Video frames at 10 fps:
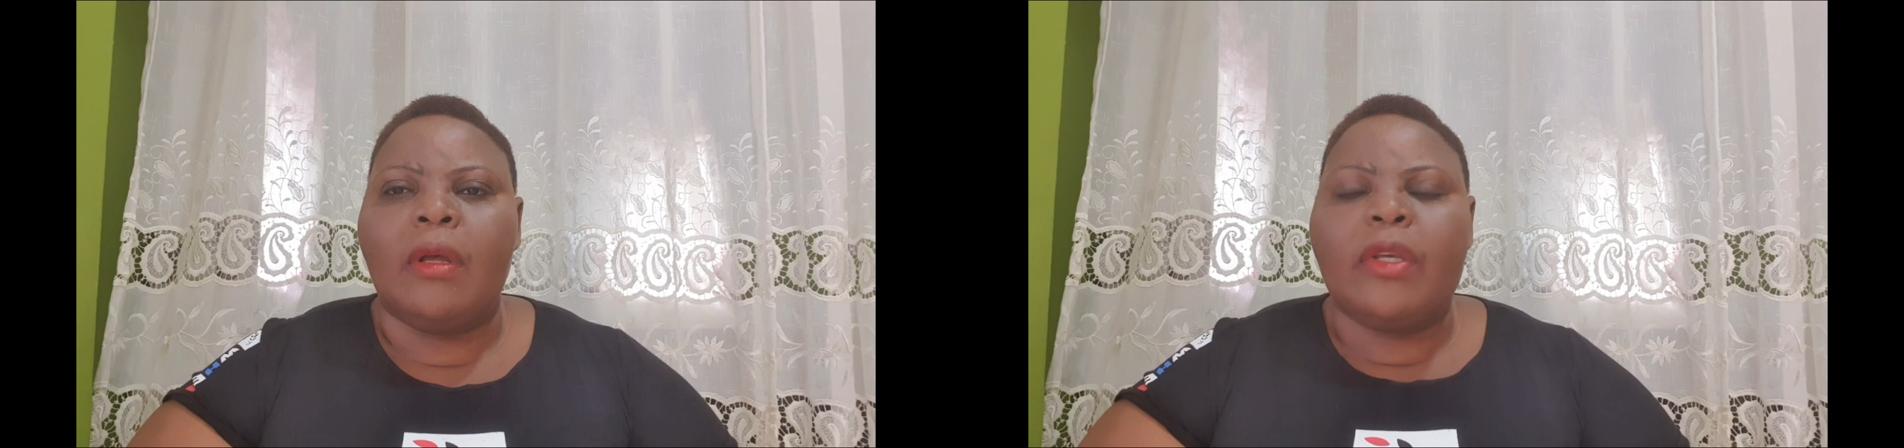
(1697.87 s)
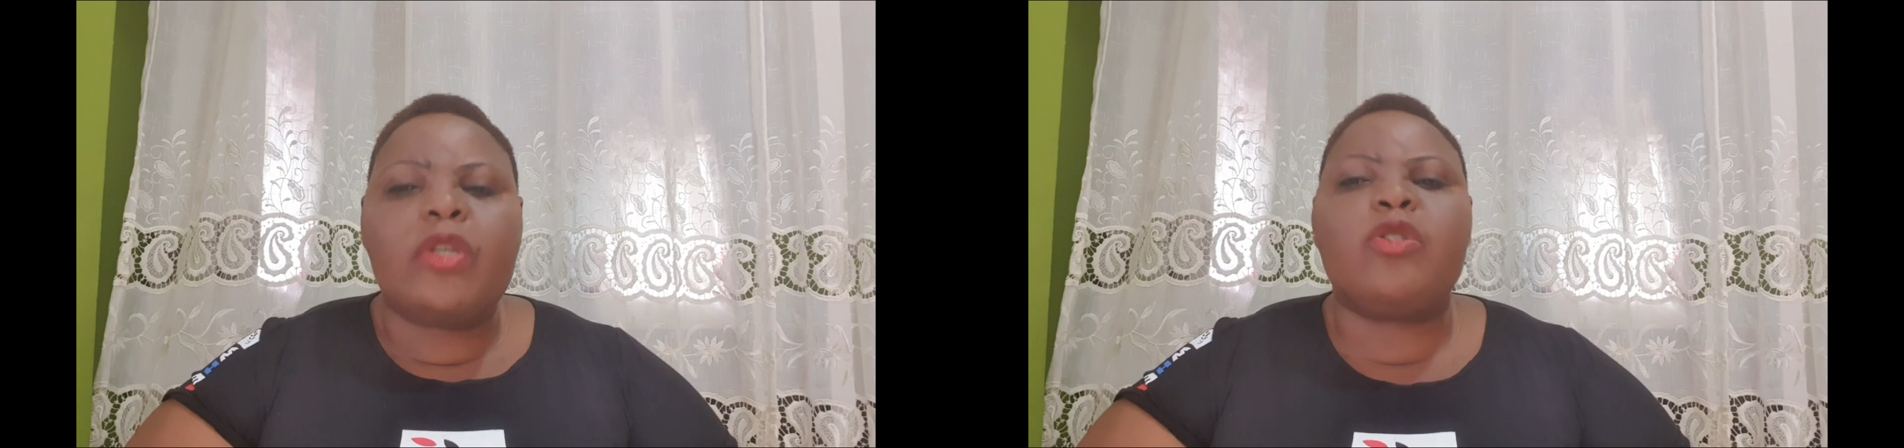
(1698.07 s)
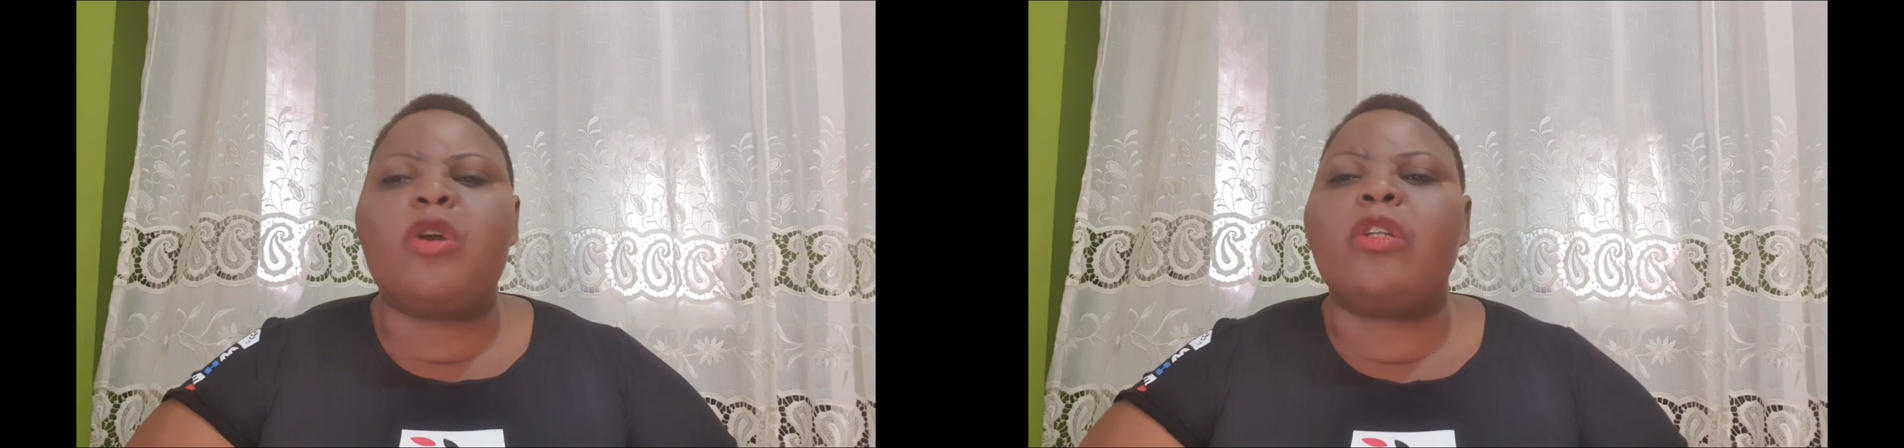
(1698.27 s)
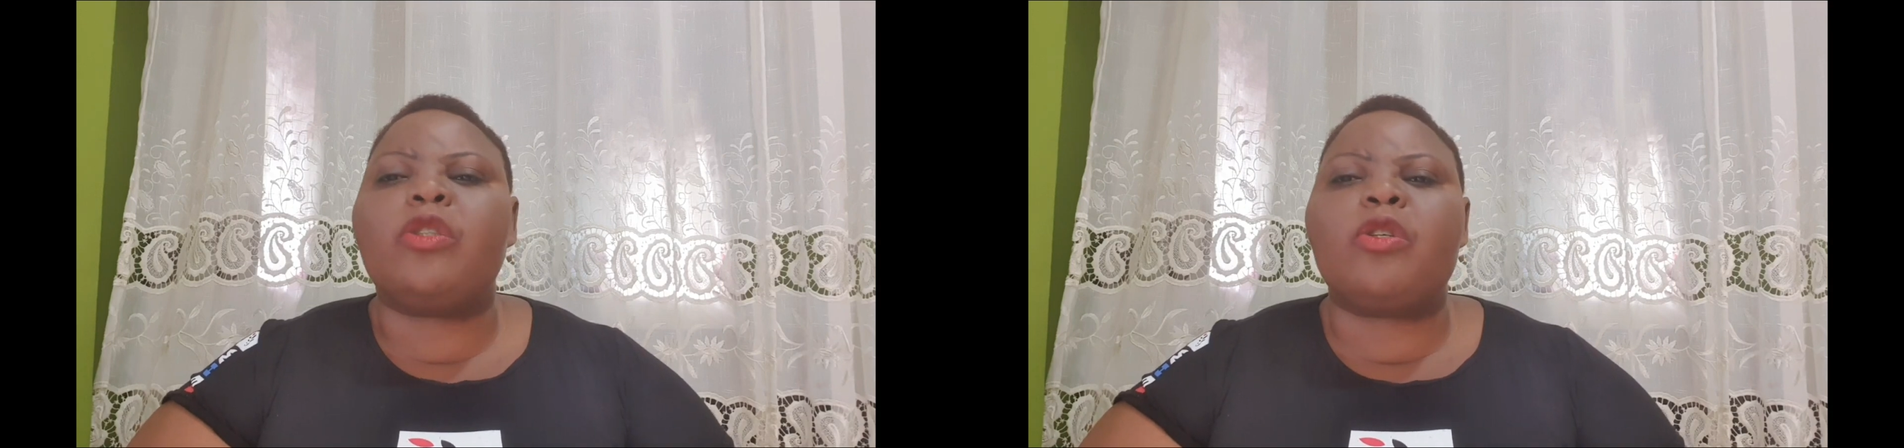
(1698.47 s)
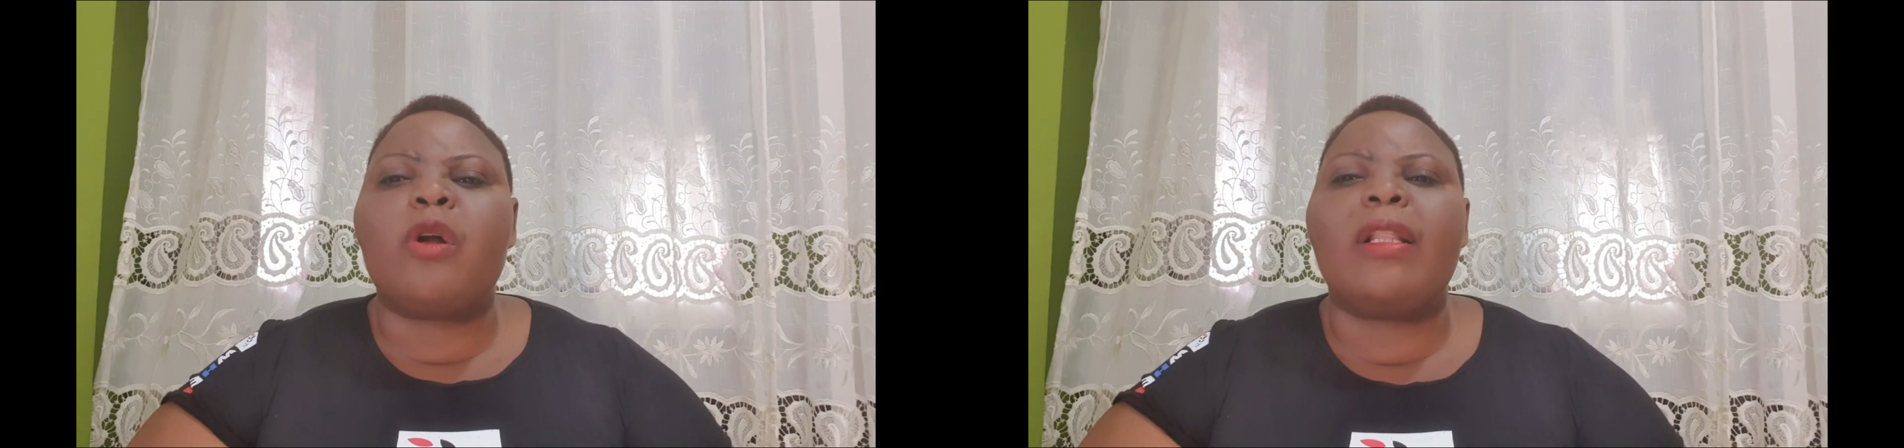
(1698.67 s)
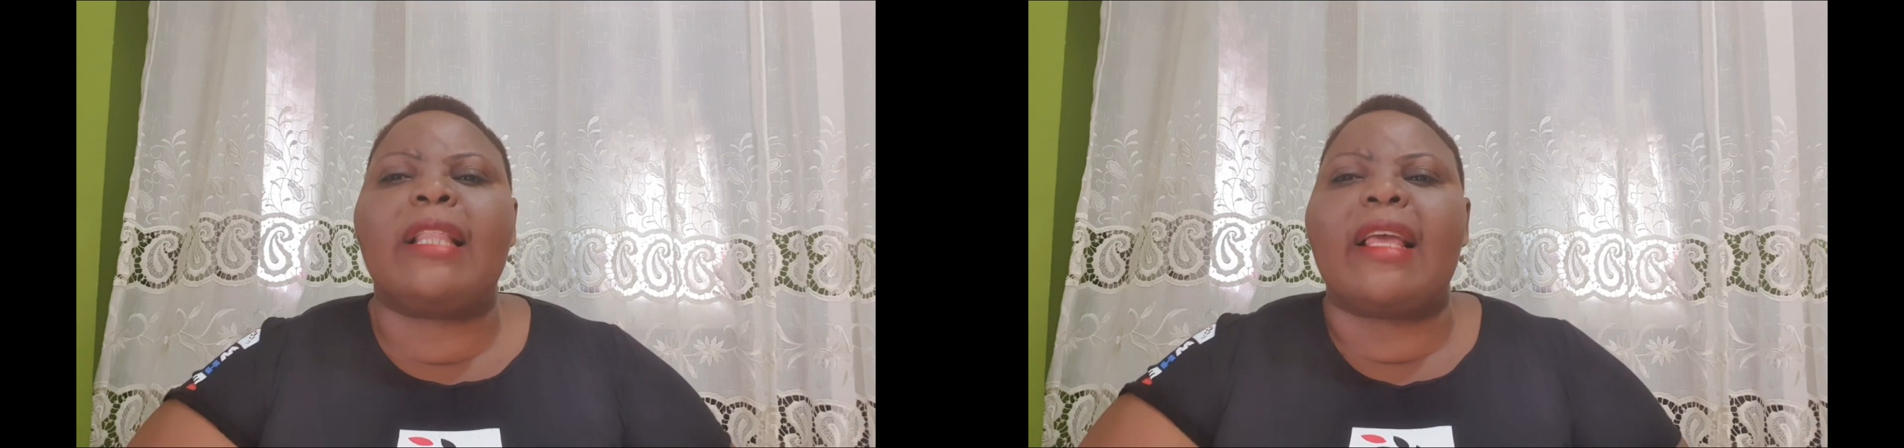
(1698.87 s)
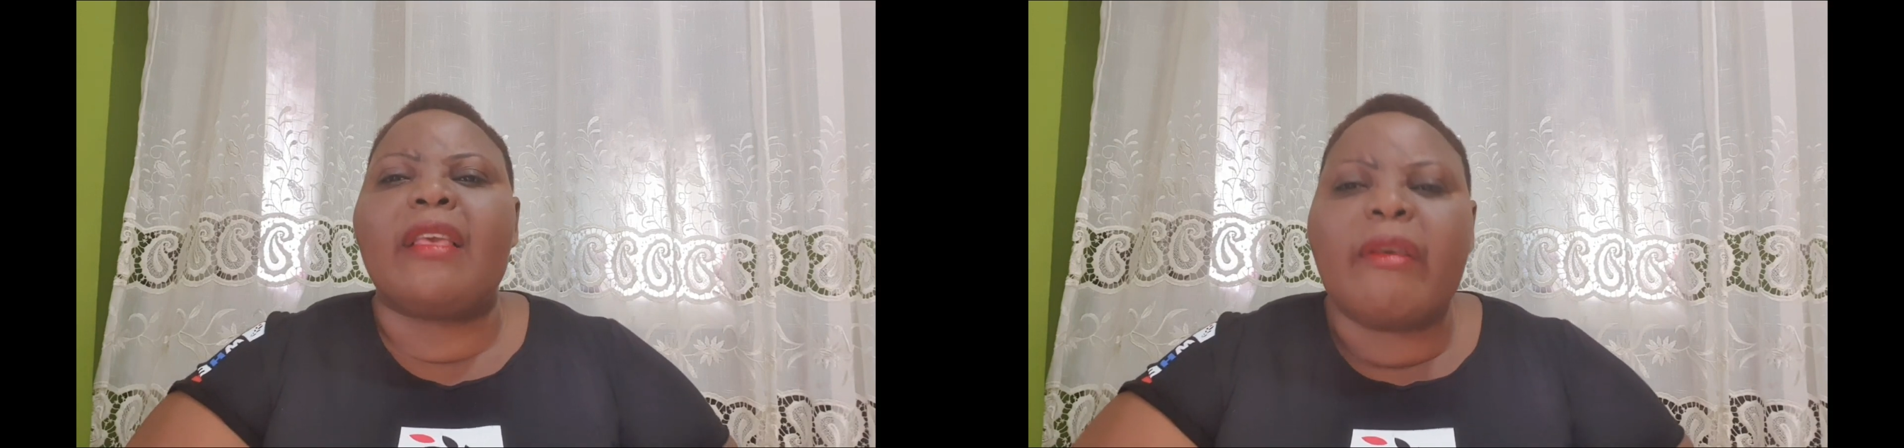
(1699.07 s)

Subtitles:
you don't know the